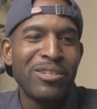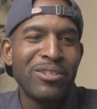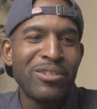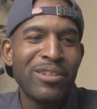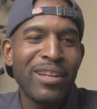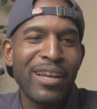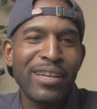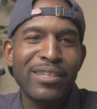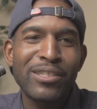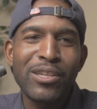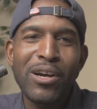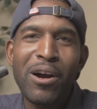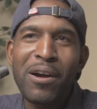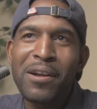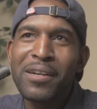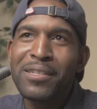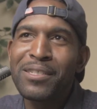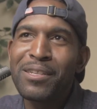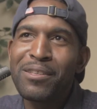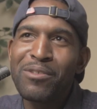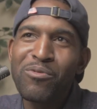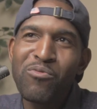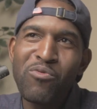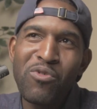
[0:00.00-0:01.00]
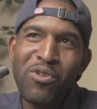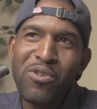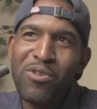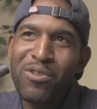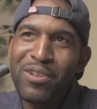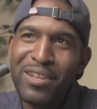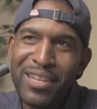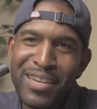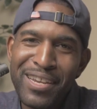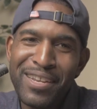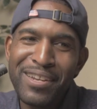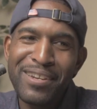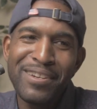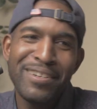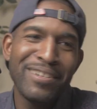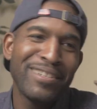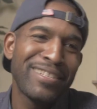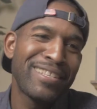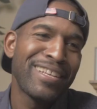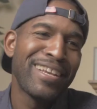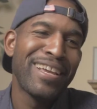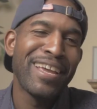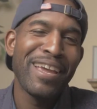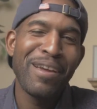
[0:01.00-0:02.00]
talking to the world leaders
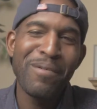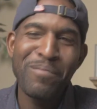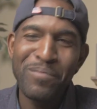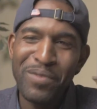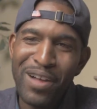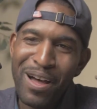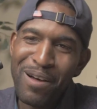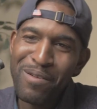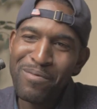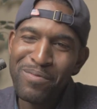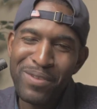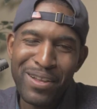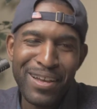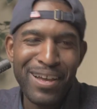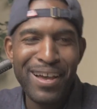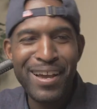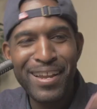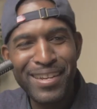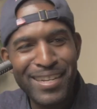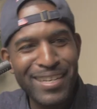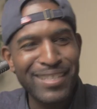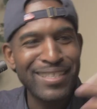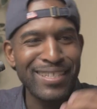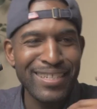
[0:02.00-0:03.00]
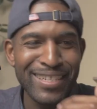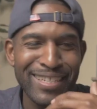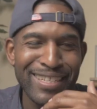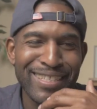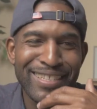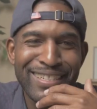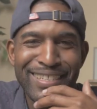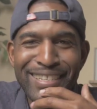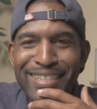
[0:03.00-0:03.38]
and blah, blah, and this and this and this.